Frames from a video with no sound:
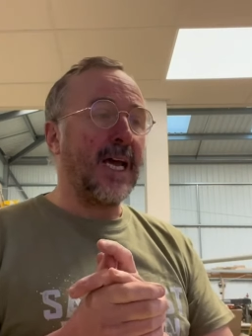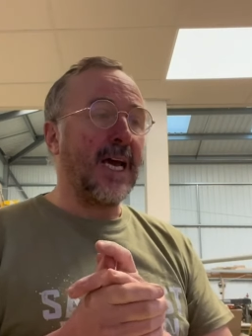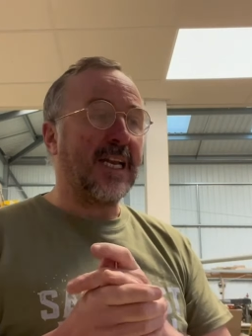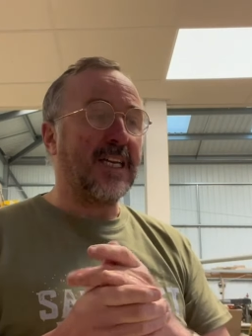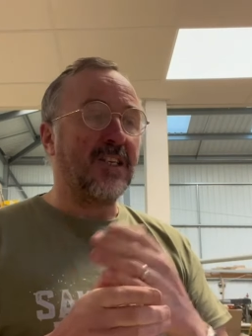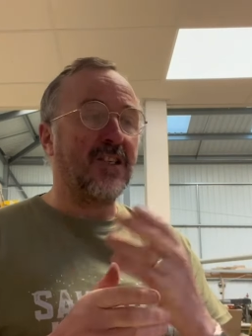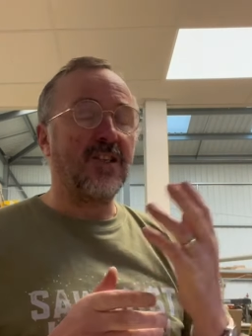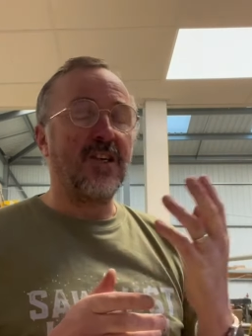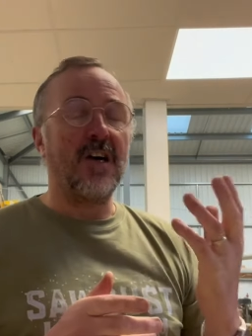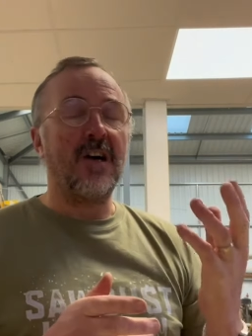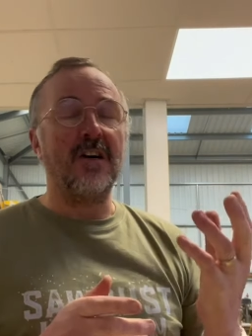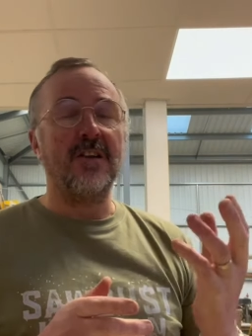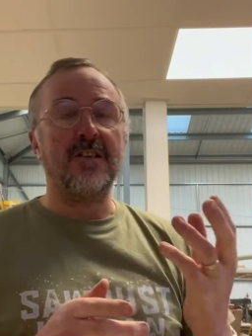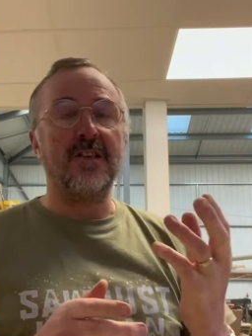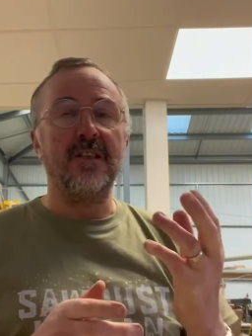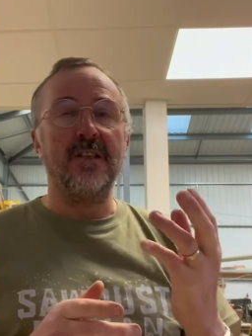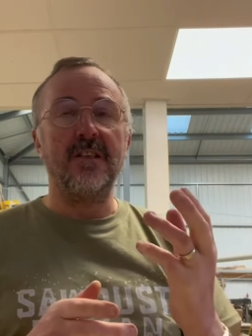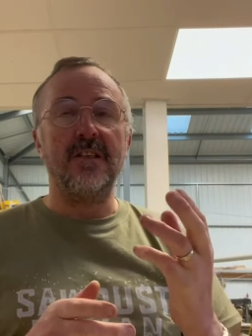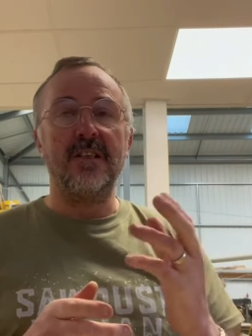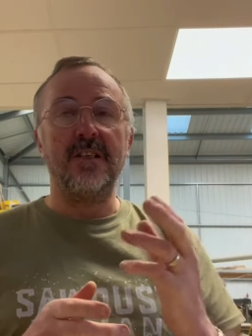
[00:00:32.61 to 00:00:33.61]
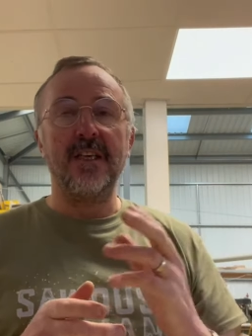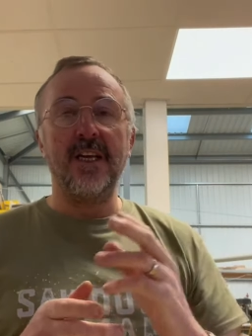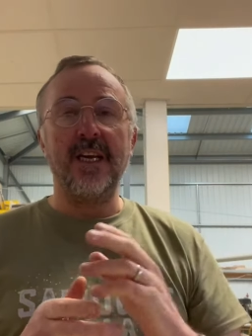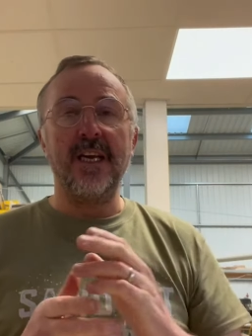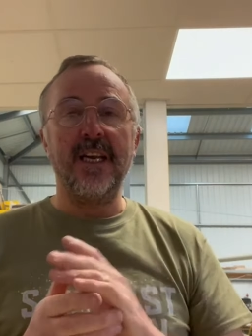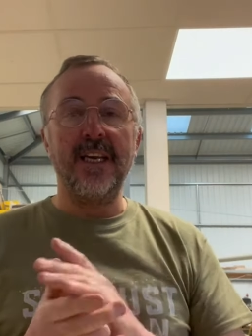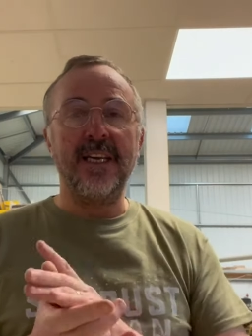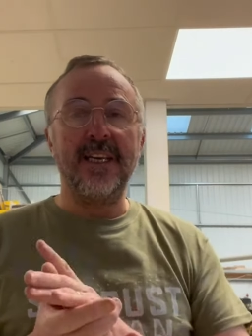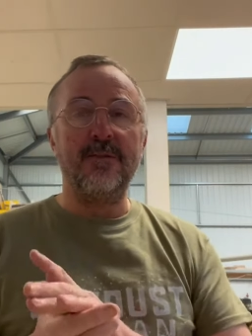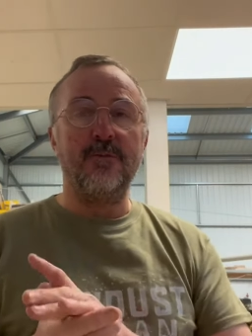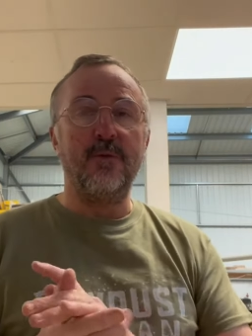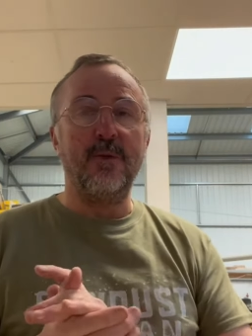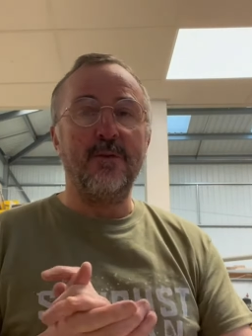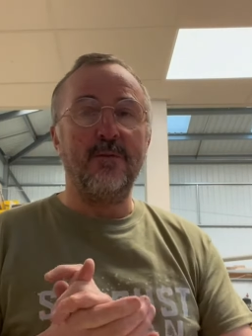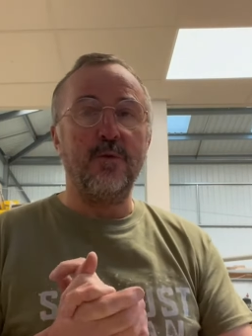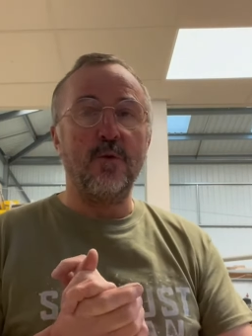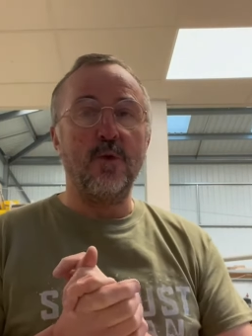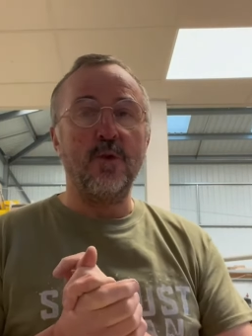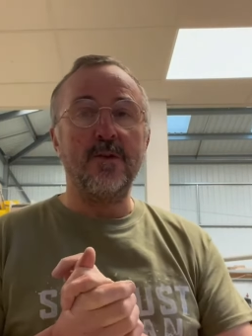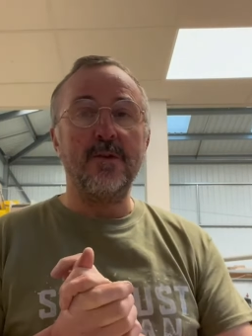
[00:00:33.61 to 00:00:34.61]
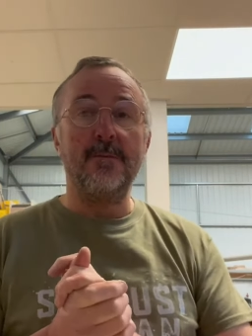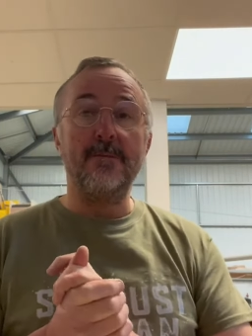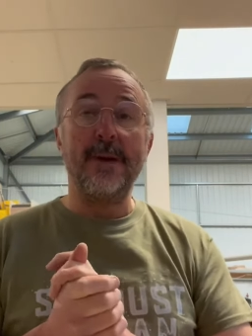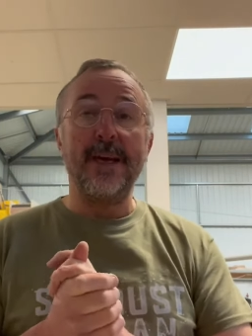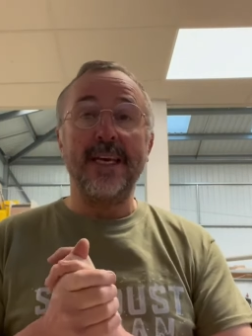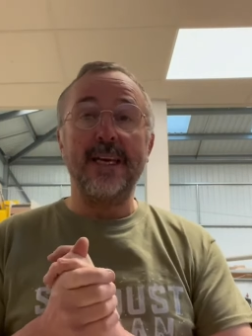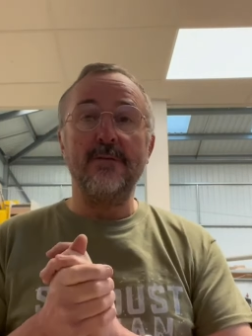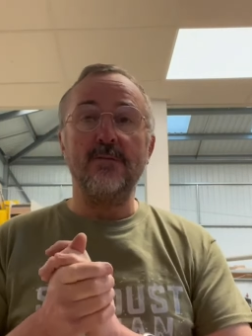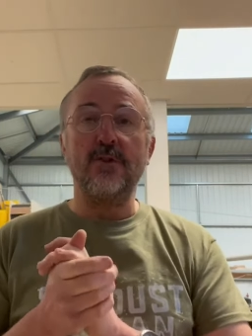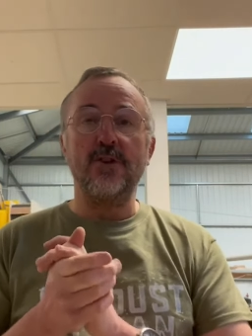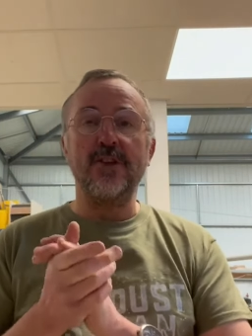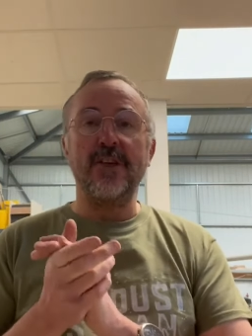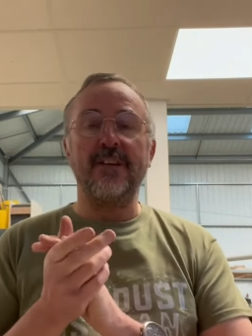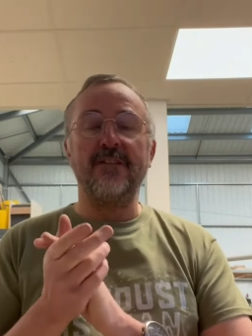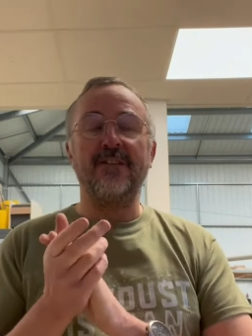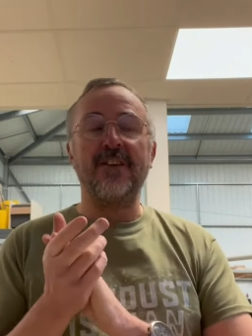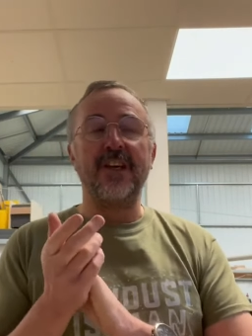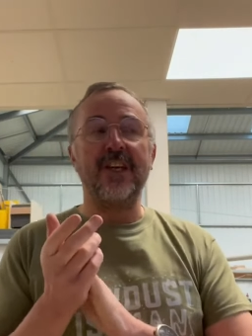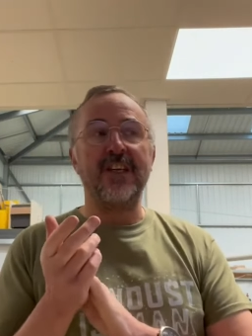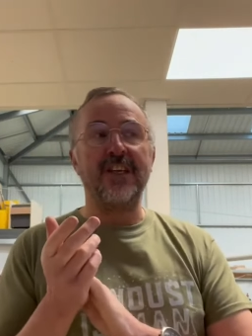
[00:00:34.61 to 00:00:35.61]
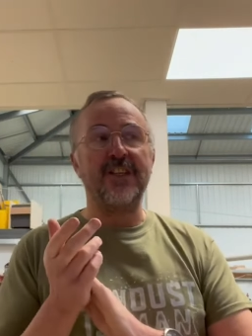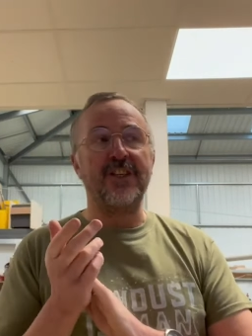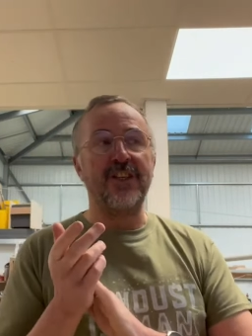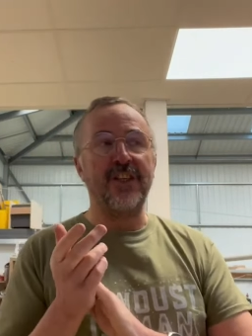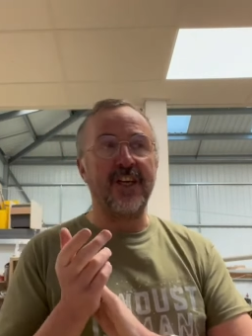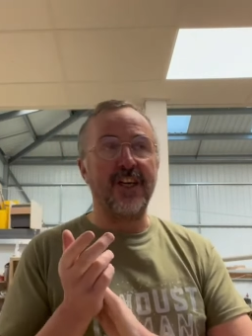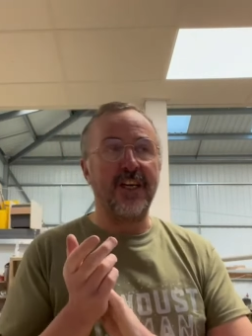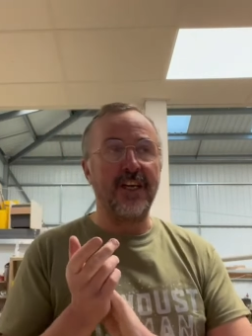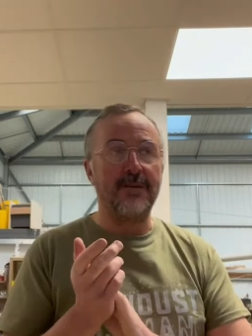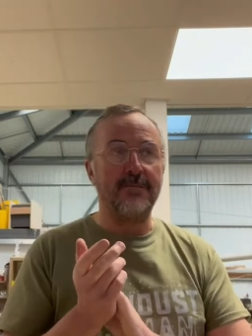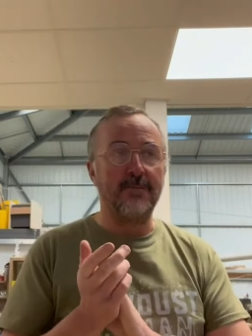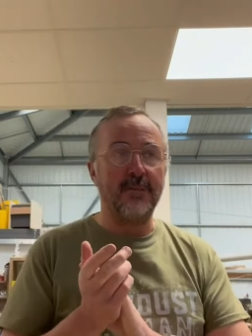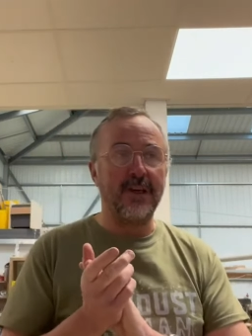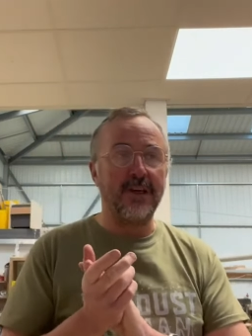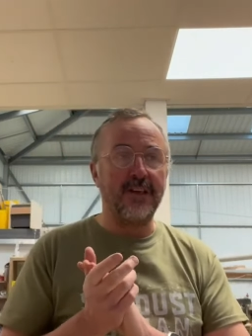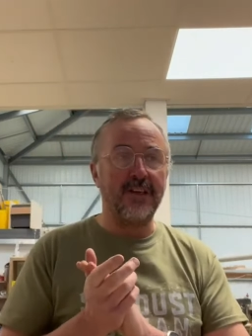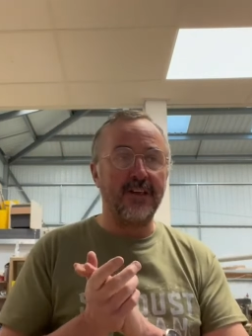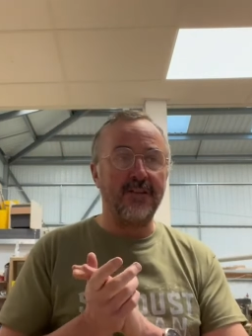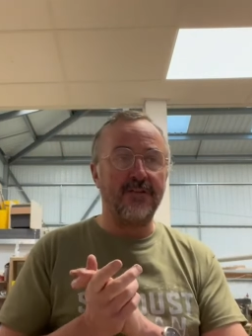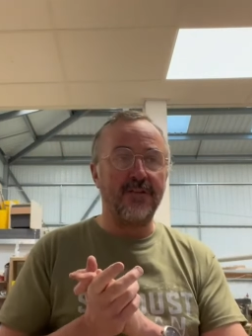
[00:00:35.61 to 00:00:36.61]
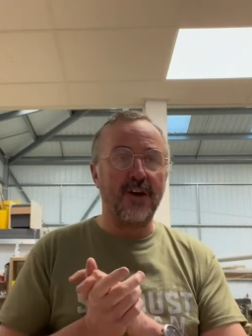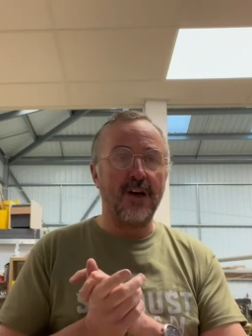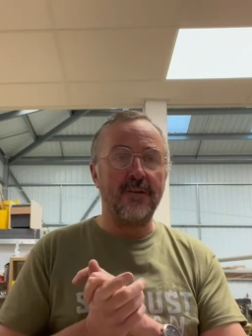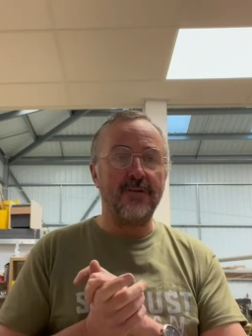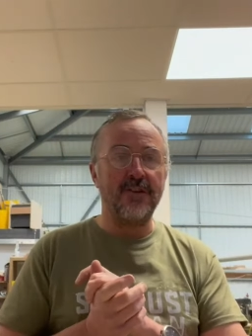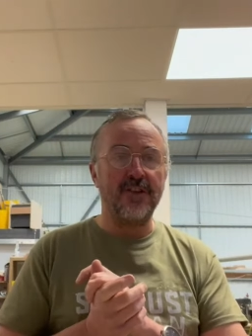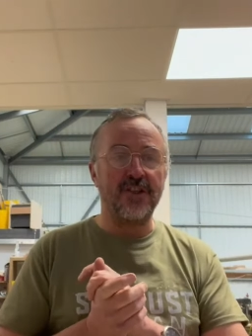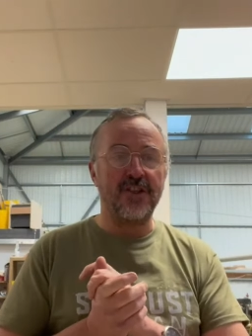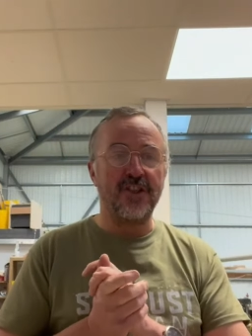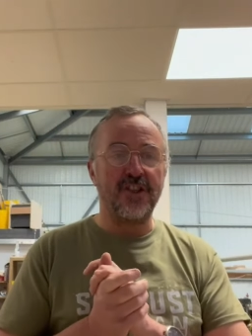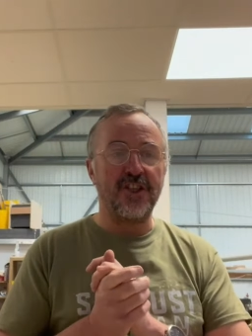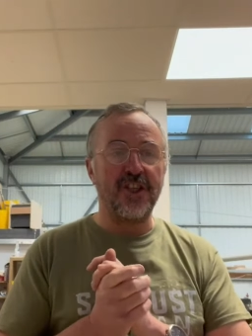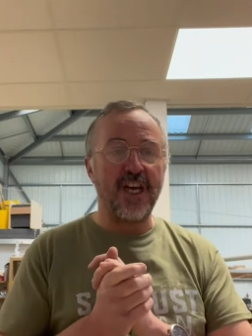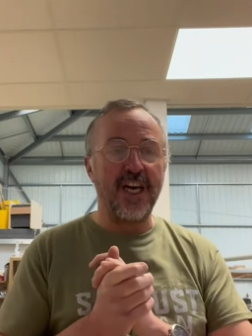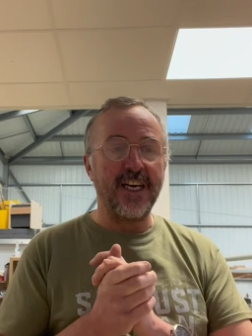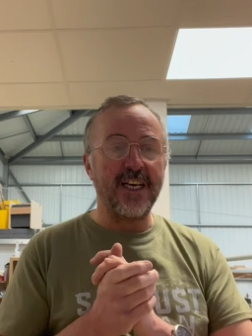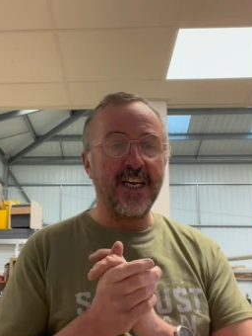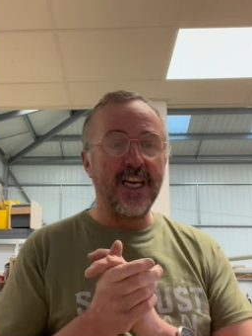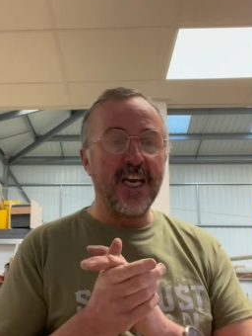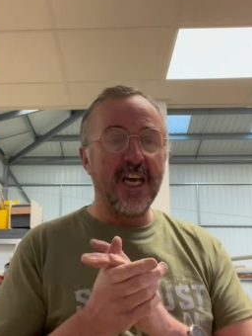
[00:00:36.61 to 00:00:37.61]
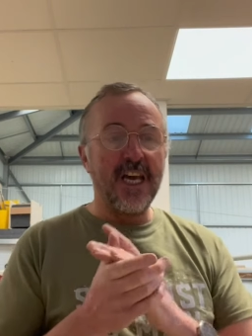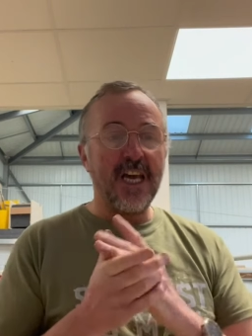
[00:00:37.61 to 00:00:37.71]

I'd started Live With Wood, making rustic furniture in my father's shed,